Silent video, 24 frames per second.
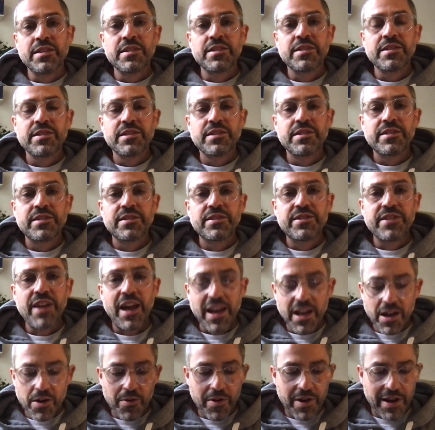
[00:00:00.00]

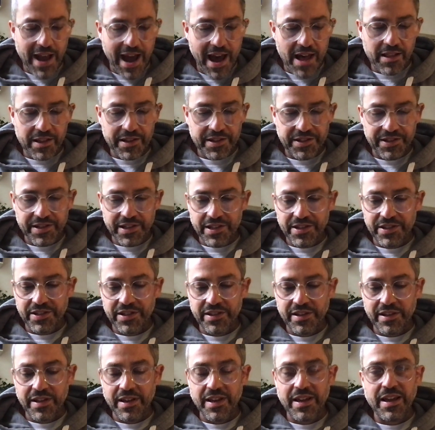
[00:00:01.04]
Psychoanalysis
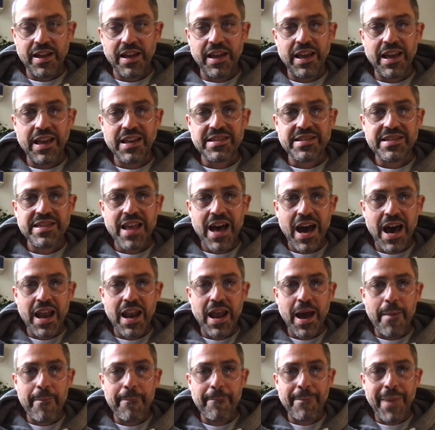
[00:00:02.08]
is not
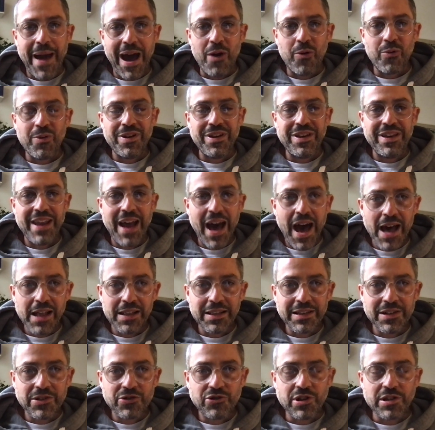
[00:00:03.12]
about
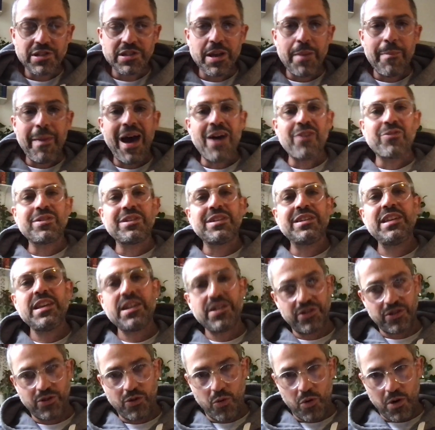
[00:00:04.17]
knowledge, it's about
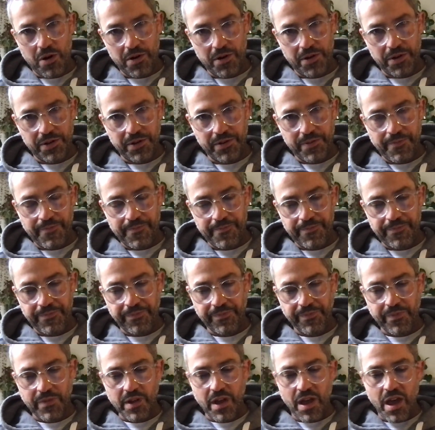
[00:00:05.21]
discourse.
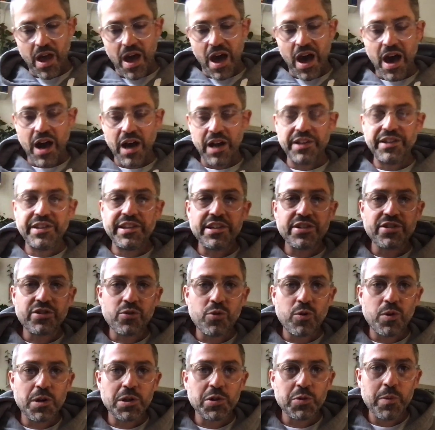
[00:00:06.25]
A
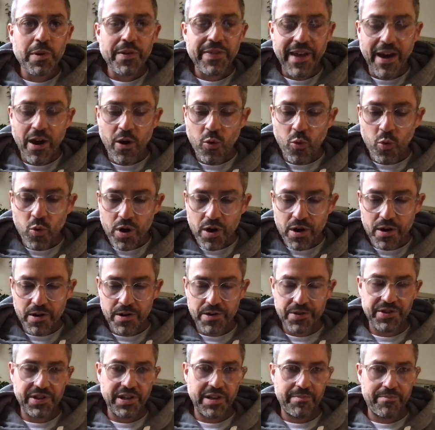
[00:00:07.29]
discourse without words,
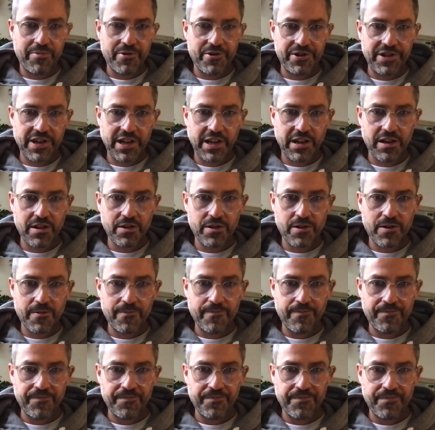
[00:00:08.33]
in particular,
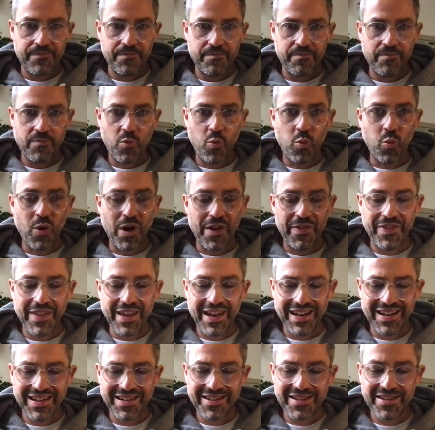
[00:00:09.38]
one that
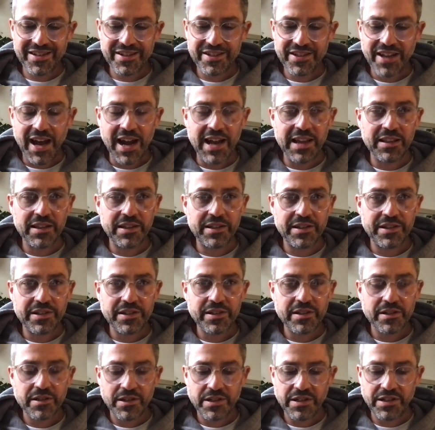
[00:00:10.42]
is silent,
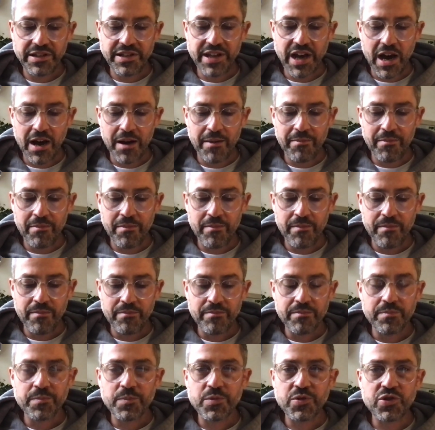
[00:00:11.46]
dumb,
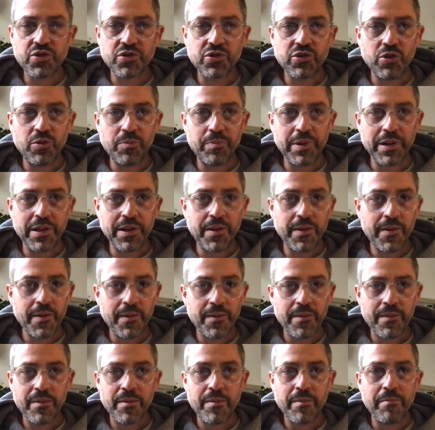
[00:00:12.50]
stupid,
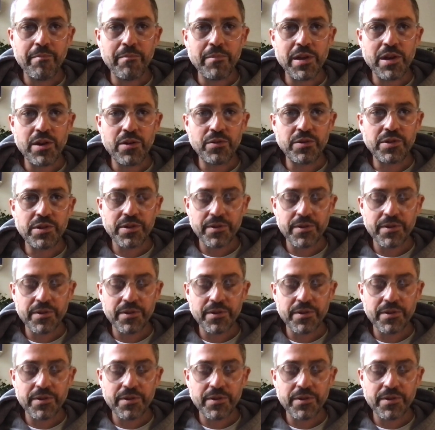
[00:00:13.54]
mute,